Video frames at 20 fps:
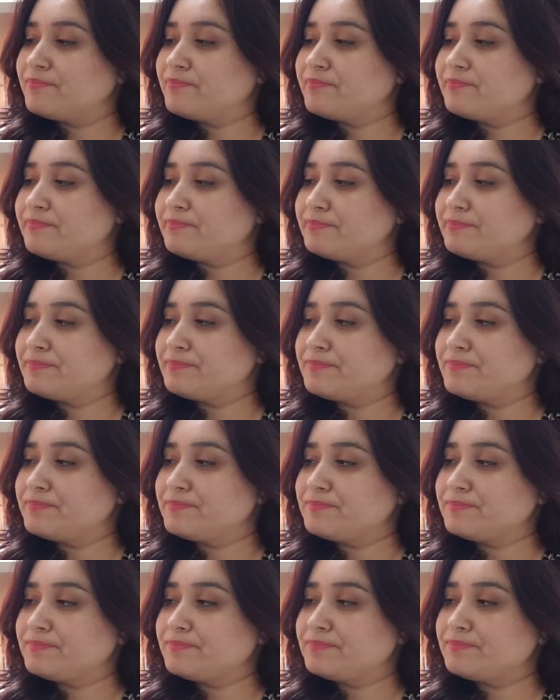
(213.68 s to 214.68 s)

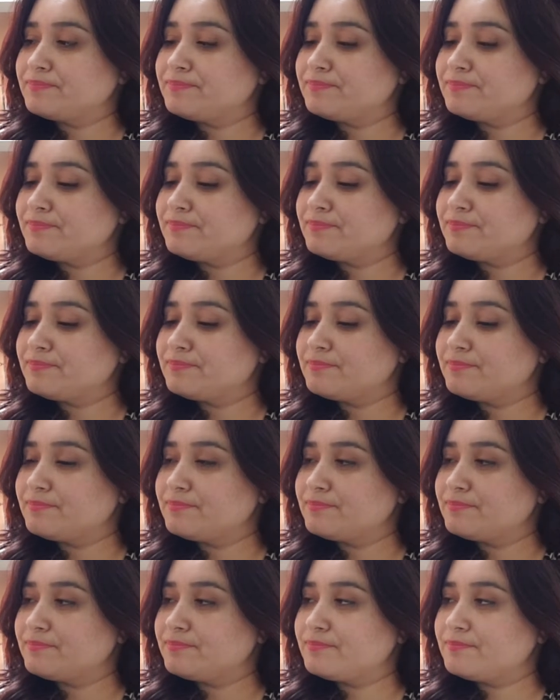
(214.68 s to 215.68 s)

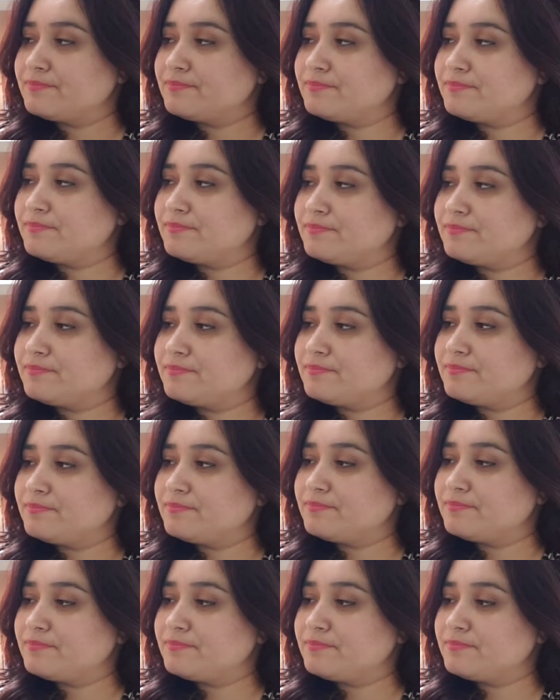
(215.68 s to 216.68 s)

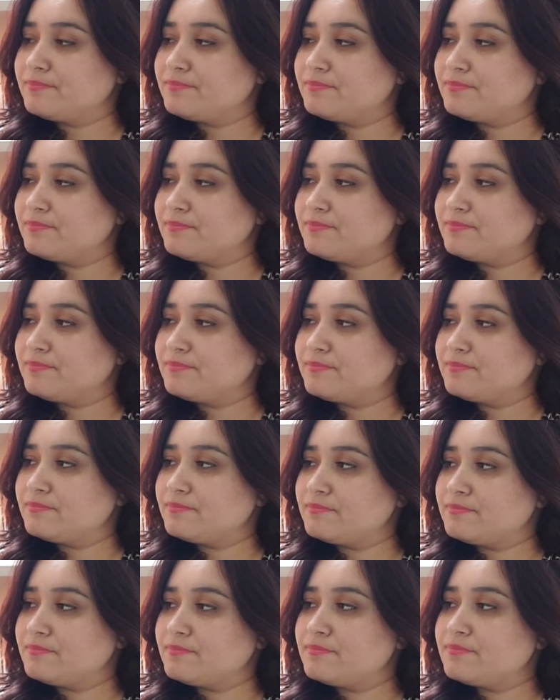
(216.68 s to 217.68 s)

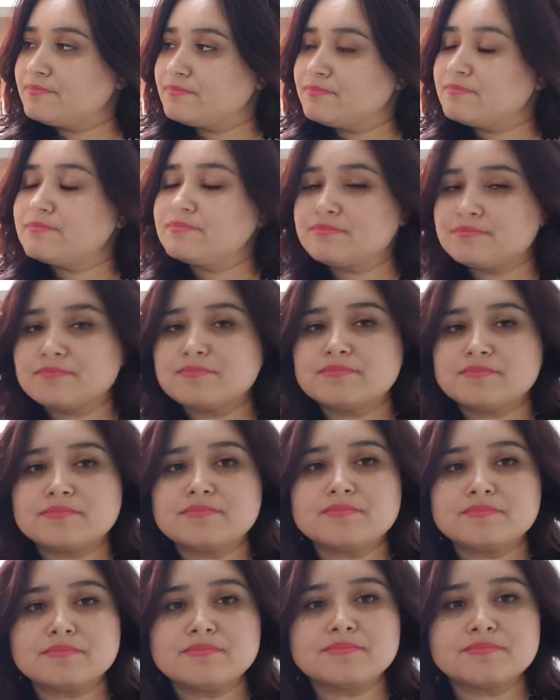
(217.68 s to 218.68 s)

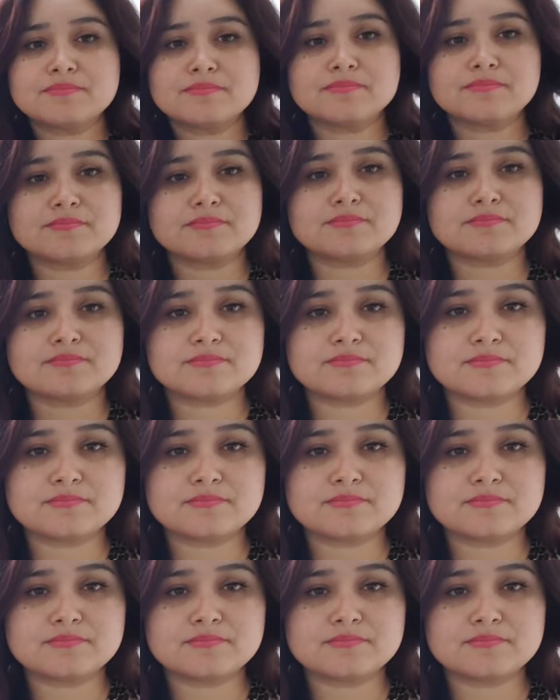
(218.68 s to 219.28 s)
The person shown says nothing.